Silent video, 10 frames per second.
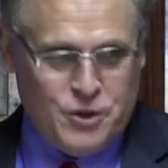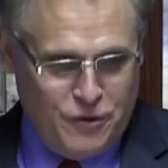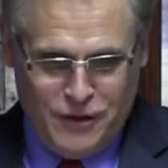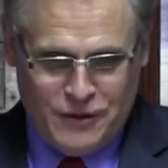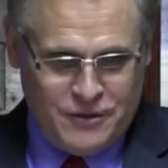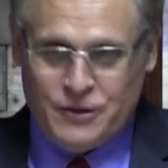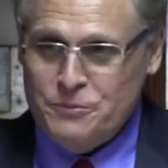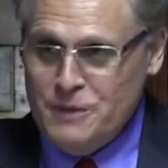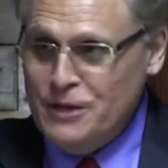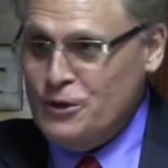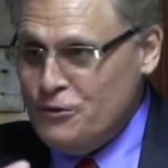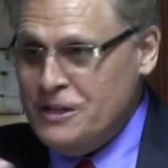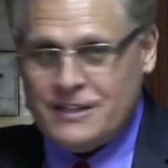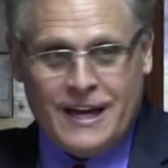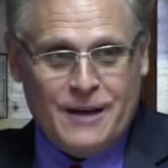during this little meet and
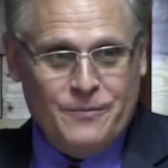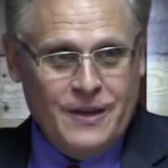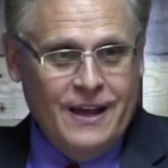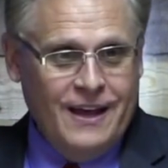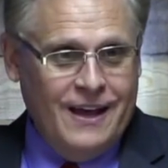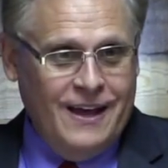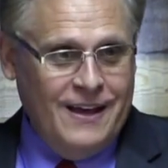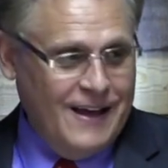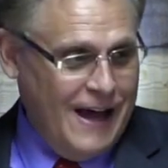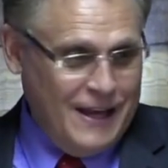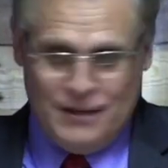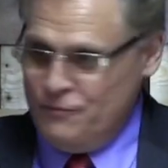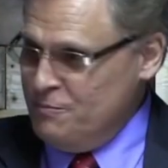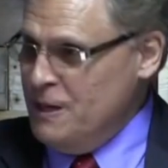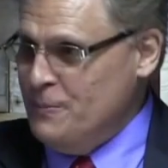greet time, I
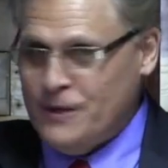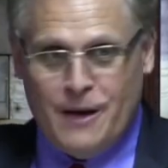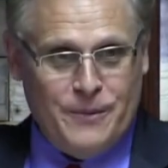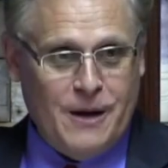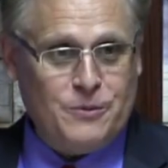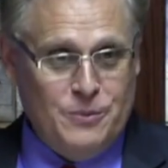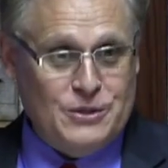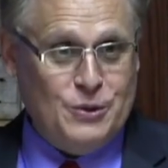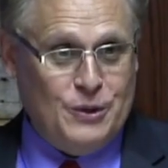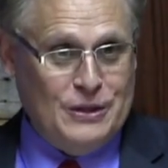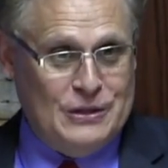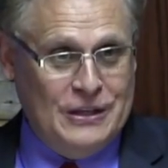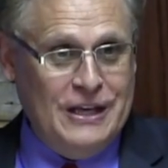get people coming up to me, as you can